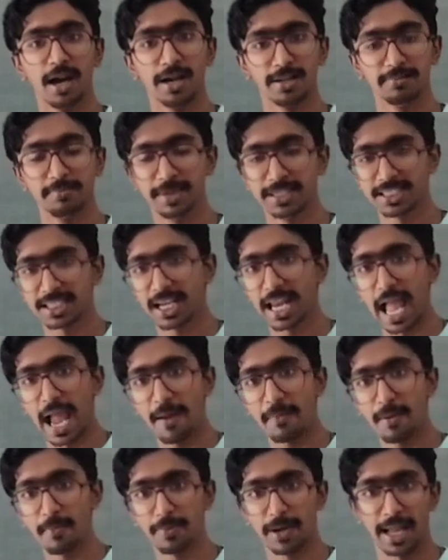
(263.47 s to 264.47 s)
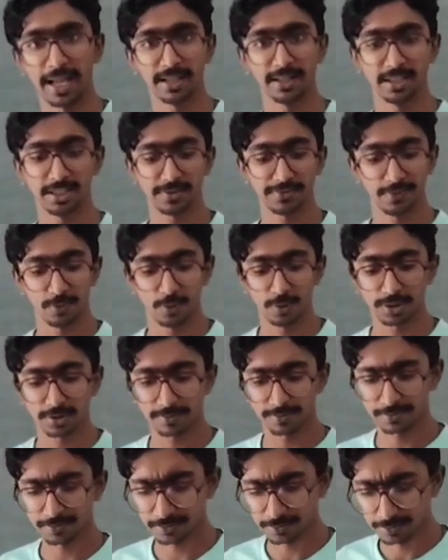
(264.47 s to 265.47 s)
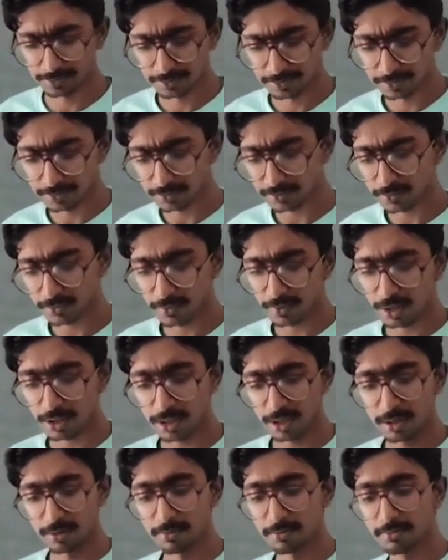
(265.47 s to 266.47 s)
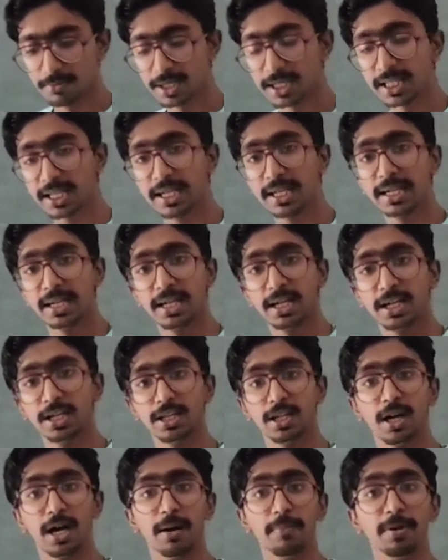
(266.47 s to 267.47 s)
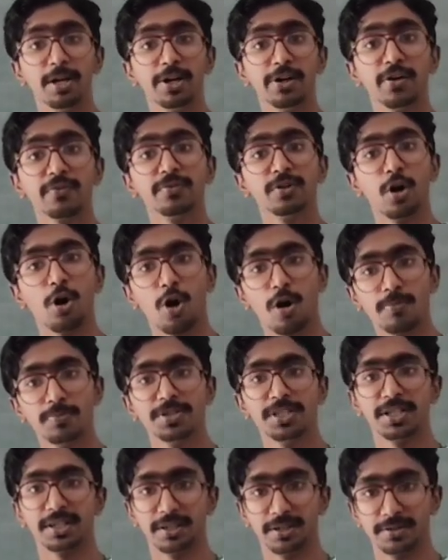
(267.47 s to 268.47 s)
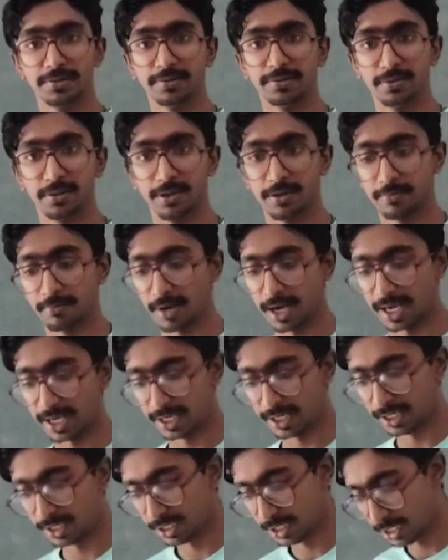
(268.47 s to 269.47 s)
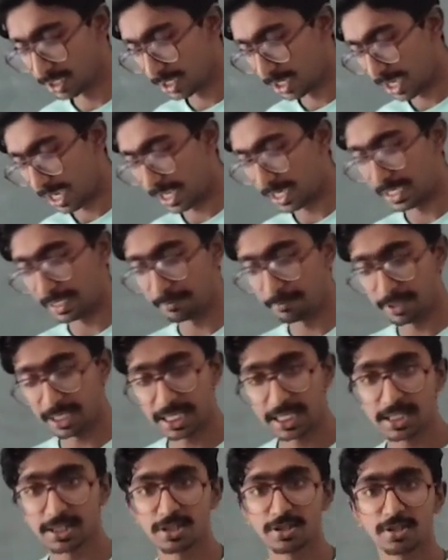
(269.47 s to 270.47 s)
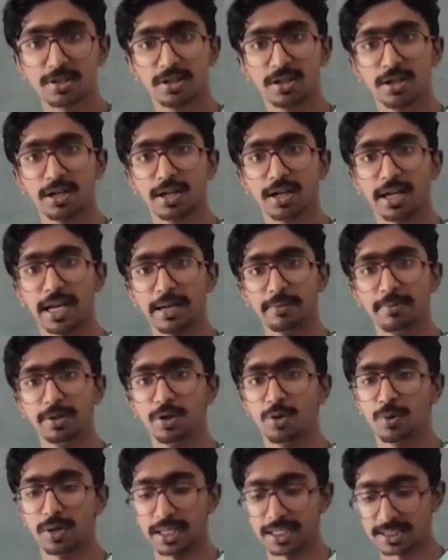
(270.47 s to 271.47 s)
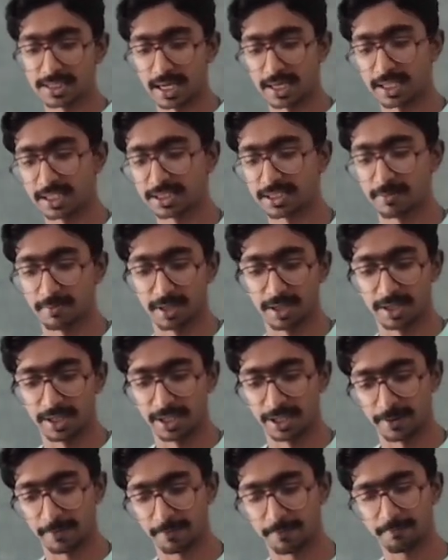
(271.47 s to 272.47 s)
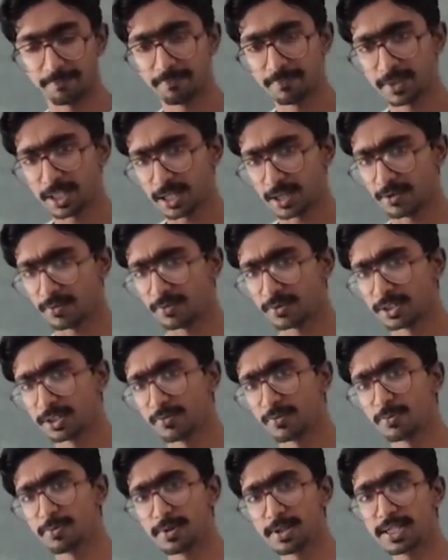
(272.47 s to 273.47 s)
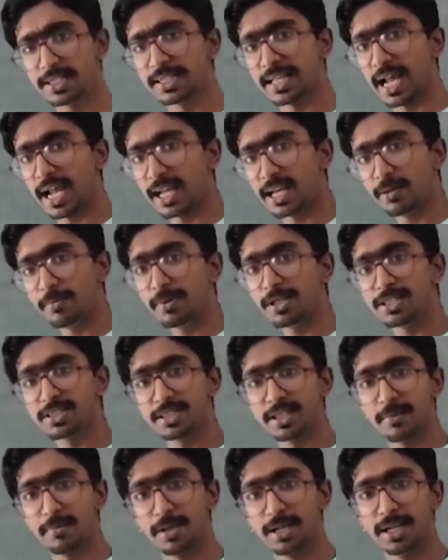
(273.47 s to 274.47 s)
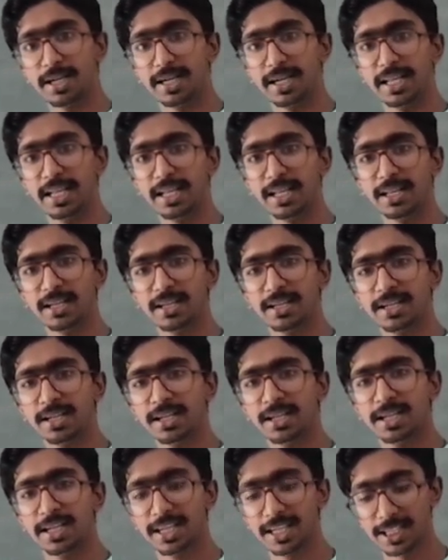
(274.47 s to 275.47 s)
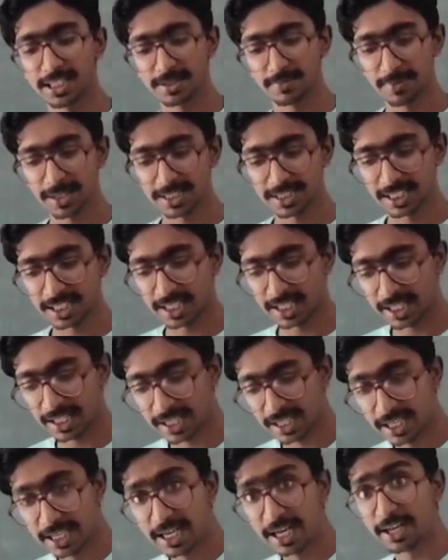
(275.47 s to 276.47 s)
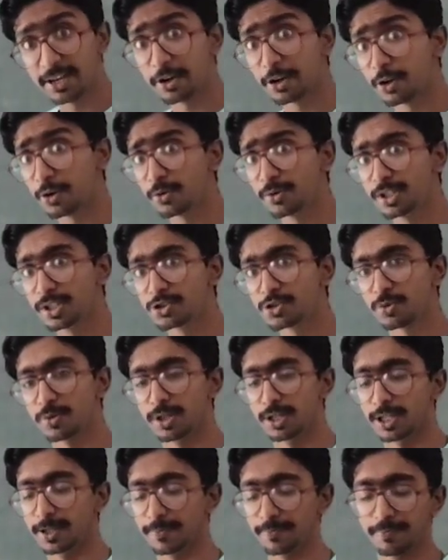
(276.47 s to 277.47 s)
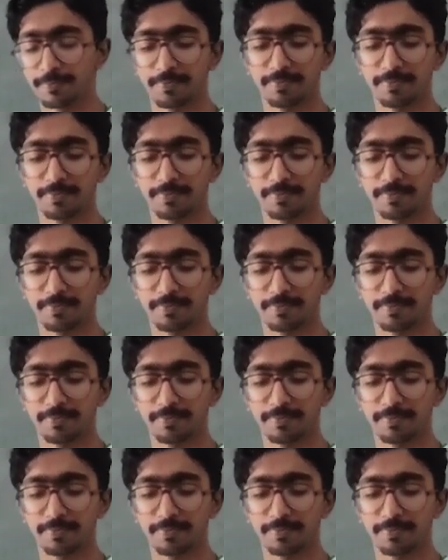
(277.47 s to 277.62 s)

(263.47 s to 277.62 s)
Basically I am applying this force, but the ability of the object by any means can be known as static stability. Now the word dynamic stability is basically related to this one.